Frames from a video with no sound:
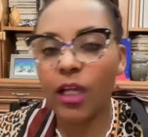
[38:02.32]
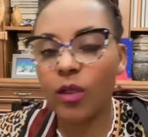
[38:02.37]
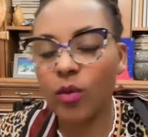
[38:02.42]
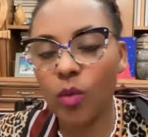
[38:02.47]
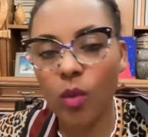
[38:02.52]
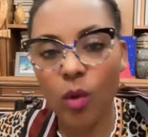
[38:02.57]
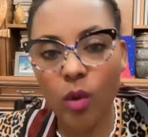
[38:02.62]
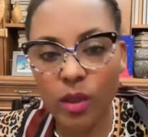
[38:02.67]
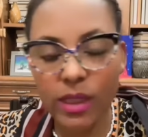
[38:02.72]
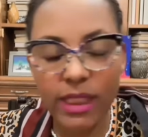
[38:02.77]

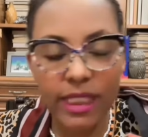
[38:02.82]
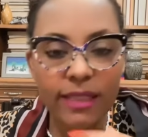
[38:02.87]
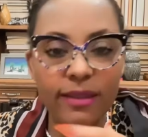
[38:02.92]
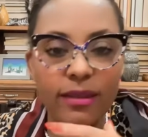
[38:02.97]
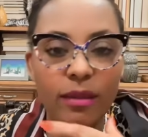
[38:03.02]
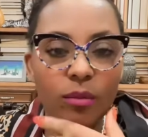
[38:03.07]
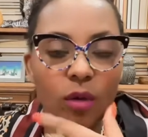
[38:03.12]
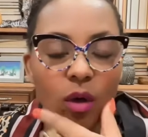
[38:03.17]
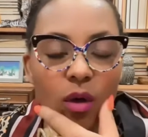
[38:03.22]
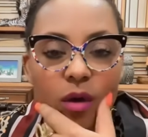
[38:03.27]
and
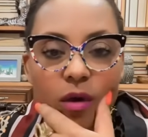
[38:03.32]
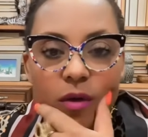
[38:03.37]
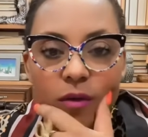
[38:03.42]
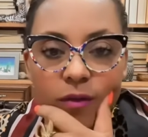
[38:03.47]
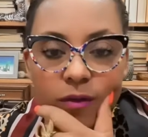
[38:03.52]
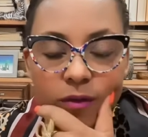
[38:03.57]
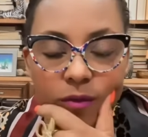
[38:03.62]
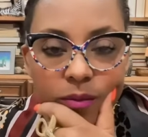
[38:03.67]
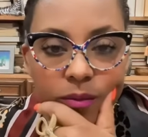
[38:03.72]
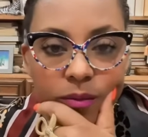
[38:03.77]
warding them
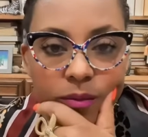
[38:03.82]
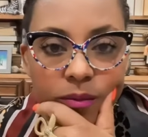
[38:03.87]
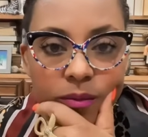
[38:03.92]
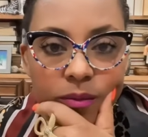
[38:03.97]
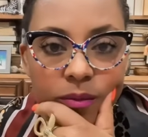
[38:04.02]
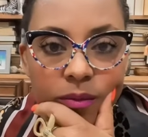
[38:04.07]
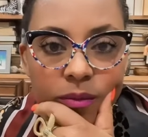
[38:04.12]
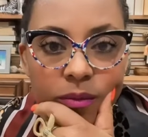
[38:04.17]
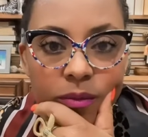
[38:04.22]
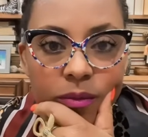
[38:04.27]
off.
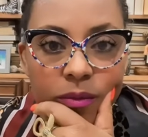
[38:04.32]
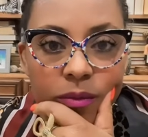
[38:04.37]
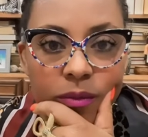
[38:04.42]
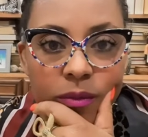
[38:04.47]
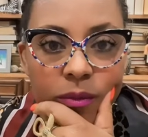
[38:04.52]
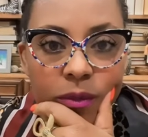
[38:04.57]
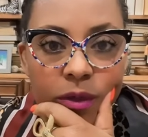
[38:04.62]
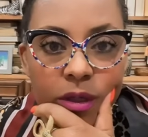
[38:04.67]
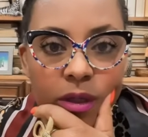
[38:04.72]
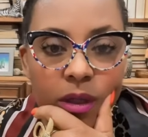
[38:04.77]

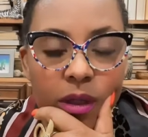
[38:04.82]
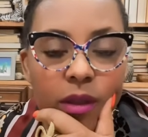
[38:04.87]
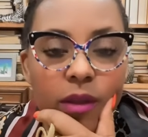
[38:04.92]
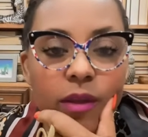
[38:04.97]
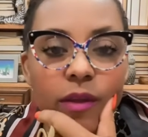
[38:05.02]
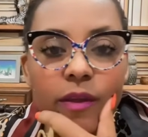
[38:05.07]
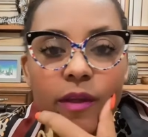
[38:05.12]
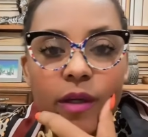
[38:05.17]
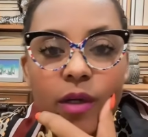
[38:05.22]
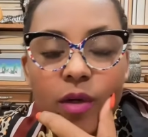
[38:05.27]

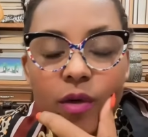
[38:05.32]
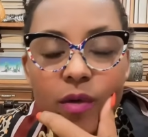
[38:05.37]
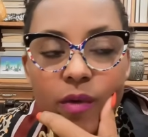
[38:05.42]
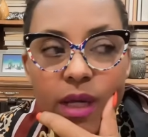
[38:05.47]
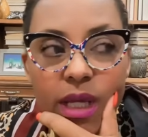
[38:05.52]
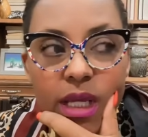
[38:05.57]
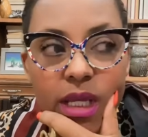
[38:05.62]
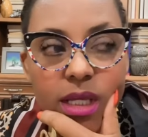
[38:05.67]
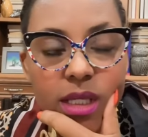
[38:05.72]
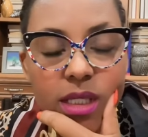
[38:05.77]
The
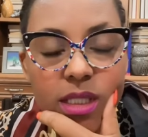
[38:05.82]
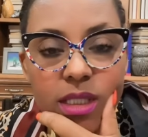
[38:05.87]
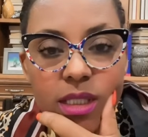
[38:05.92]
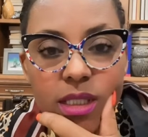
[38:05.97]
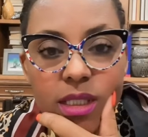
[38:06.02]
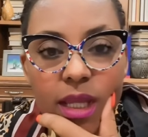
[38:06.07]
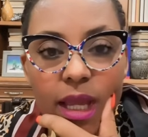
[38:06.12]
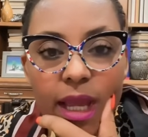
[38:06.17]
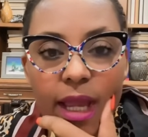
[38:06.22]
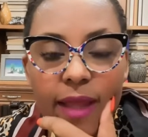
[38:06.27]

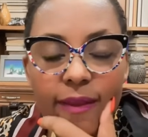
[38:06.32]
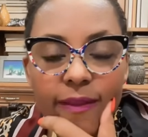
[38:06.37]
Greeks